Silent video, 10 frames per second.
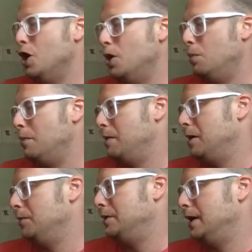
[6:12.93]
my
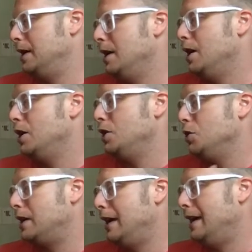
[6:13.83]
mom said, you
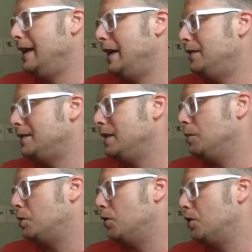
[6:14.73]
can't have a
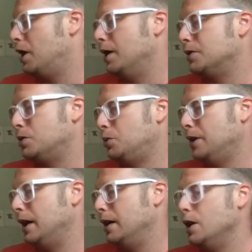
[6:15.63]
sleepover on a school
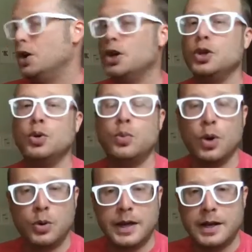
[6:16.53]
night. You
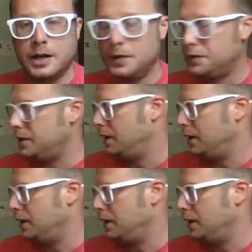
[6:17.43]
won't get enough sleep,